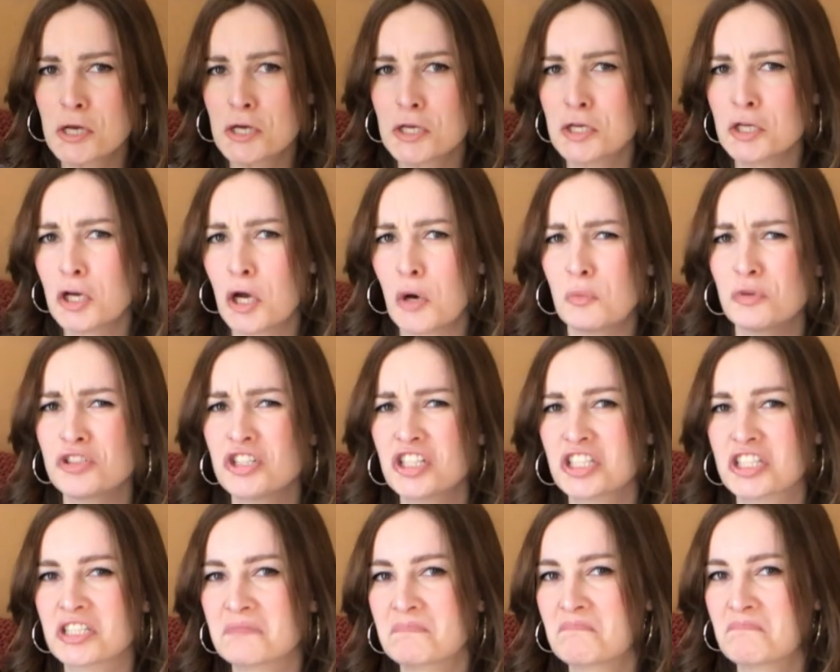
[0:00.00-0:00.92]
you know, we'll
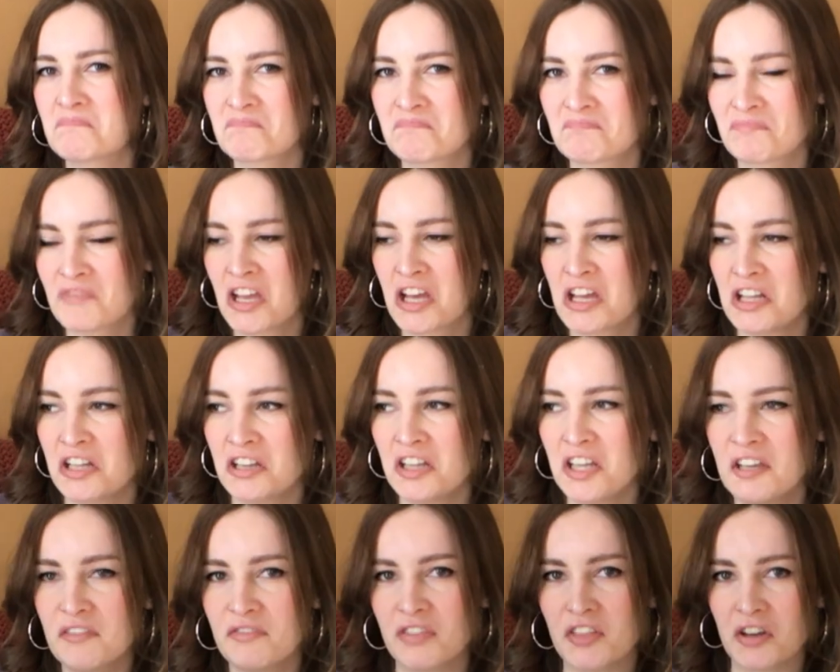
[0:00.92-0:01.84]
just
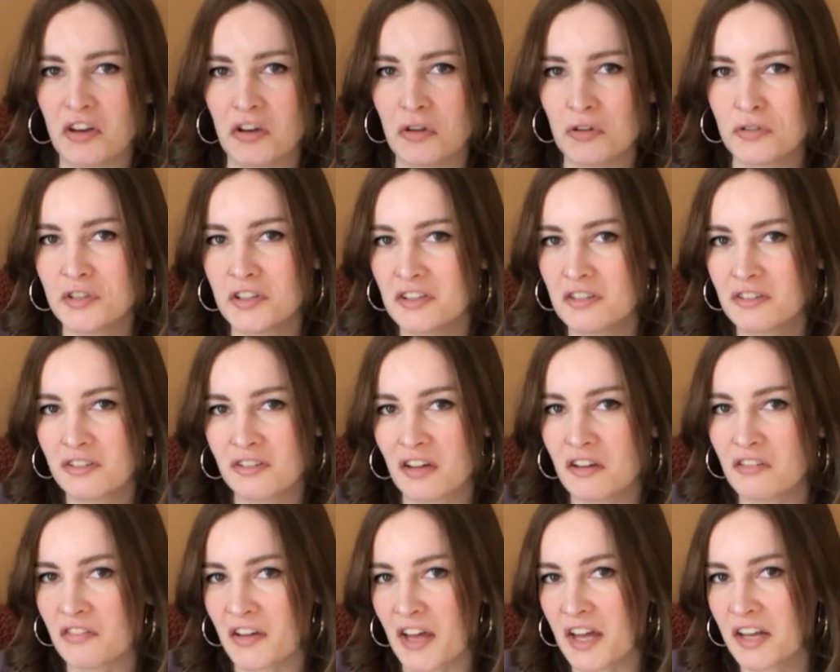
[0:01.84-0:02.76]
leave the culty
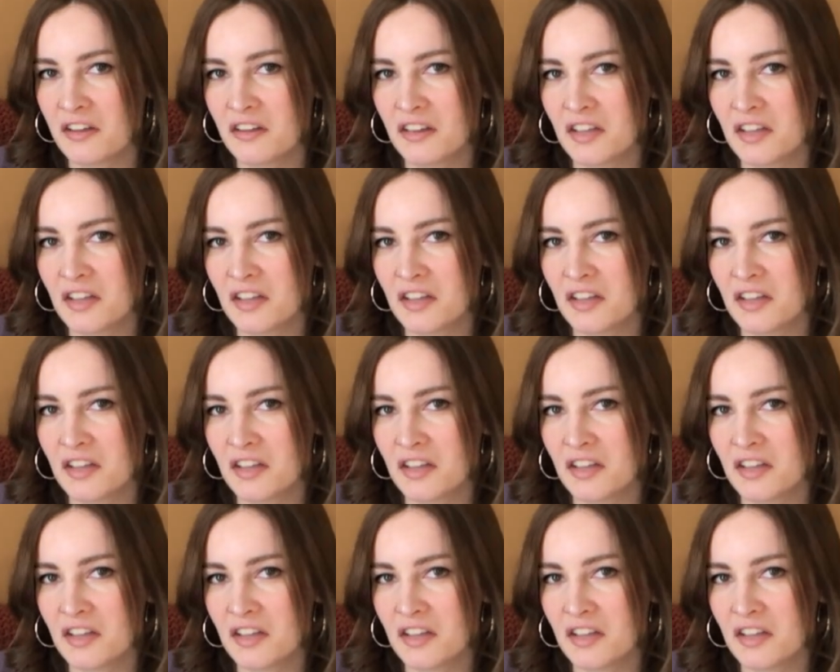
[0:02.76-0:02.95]
stuff out of